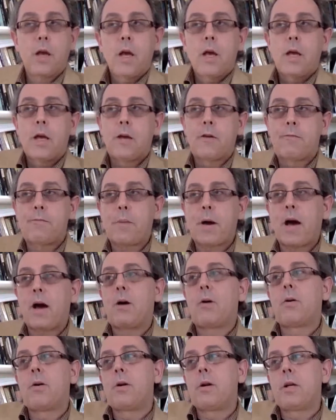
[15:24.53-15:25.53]
If
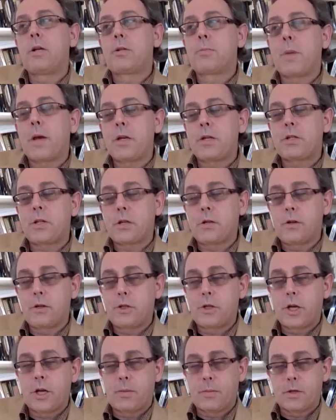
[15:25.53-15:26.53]
power is based in
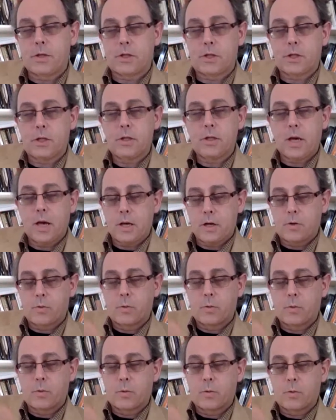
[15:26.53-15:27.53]
legitimacy and
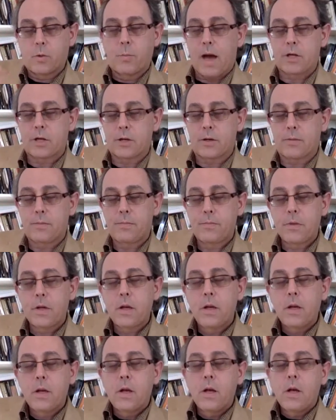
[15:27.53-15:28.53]
group action,
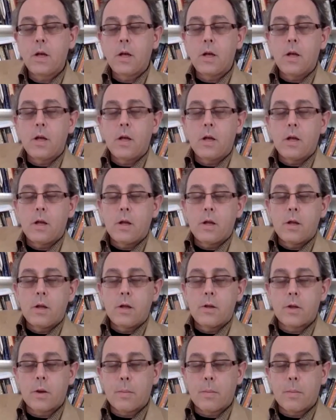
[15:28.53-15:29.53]

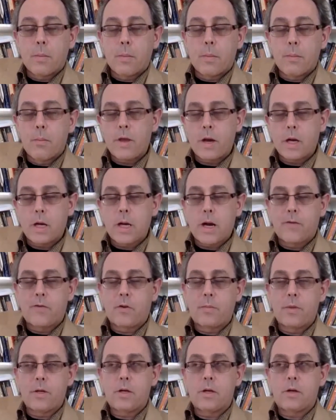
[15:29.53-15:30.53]
the more that a
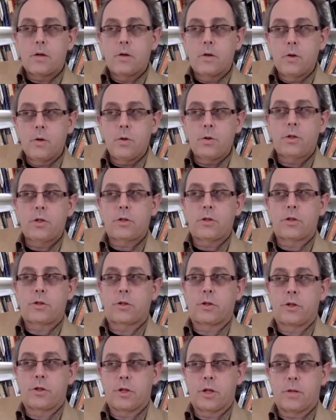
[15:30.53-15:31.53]
government loses its
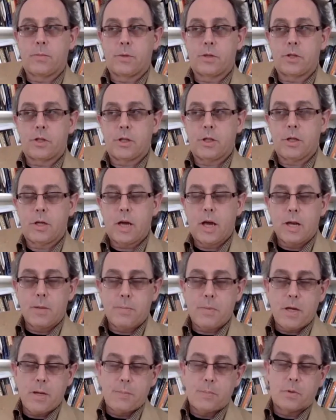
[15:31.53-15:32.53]
legitimacy and
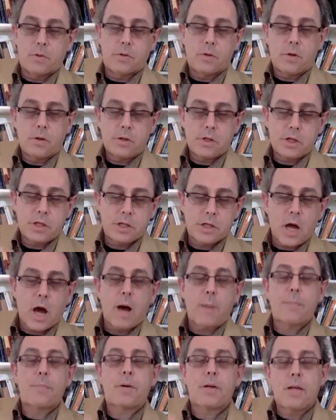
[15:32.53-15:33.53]
people
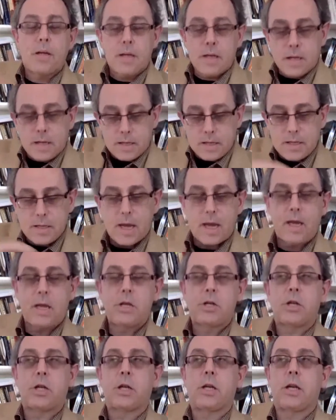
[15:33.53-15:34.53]
stop
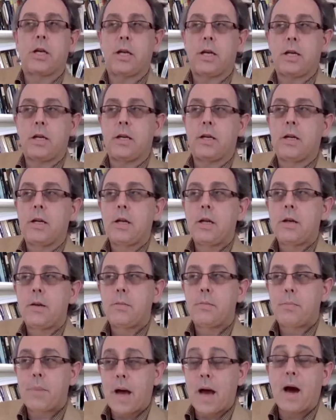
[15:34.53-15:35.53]
engaging in
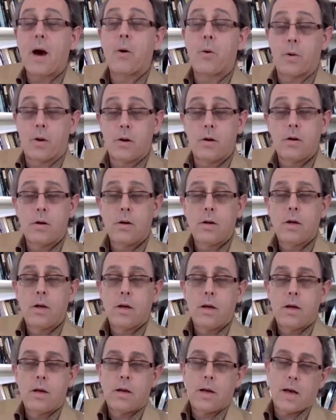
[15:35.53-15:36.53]
power
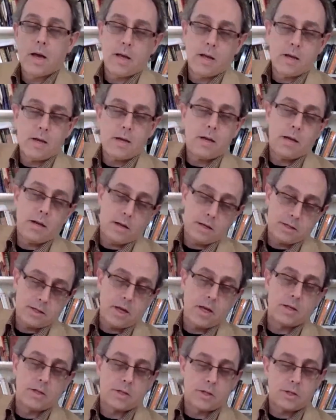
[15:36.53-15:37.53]
and, in a
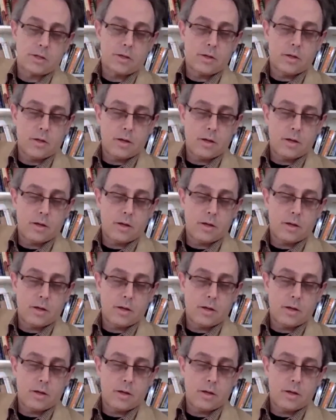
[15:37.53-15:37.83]
sense,